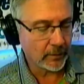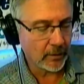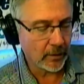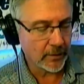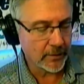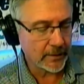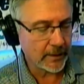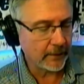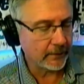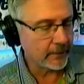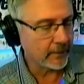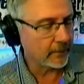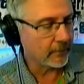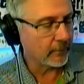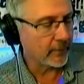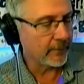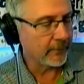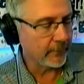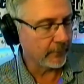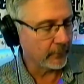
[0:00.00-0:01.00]
out there,
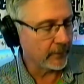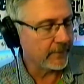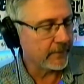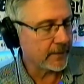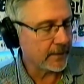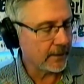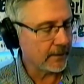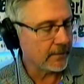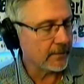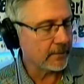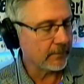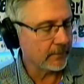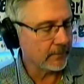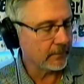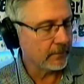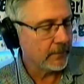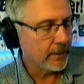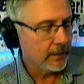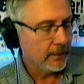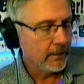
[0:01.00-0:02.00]
we've we've seen some
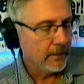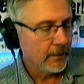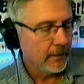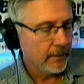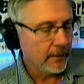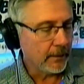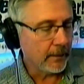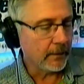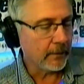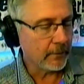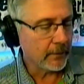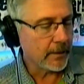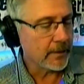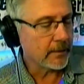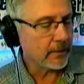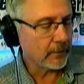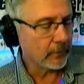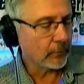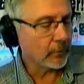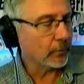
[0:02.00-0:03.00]
increase in
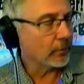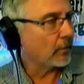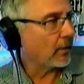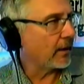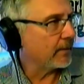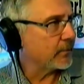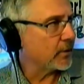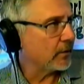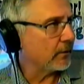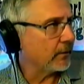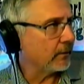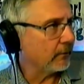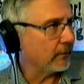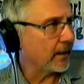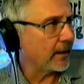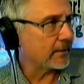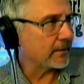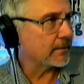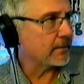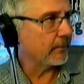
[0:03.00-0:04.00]
the rural crimes unit, and
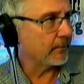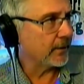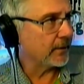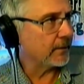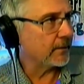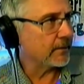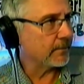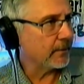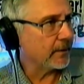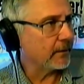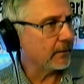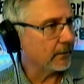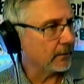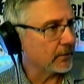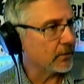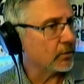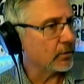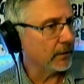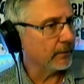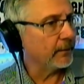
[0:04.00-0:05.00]
that's something that's been
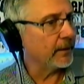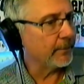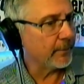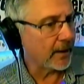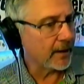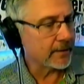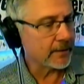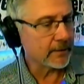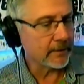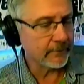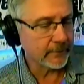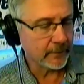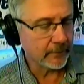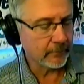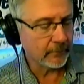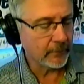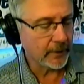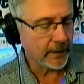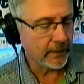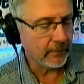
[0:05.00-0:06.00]
extremely mm-hmm. positive, and
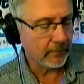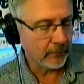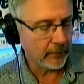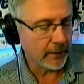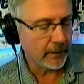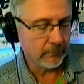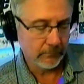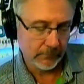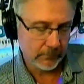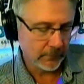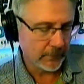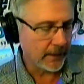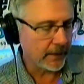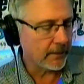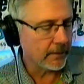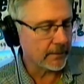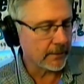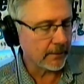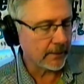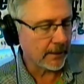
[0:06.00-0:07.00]
we, we need to
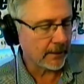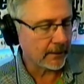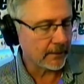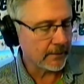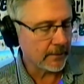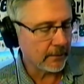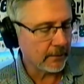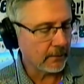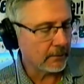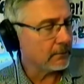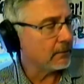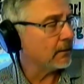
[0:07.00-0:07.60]
see that continue to grow.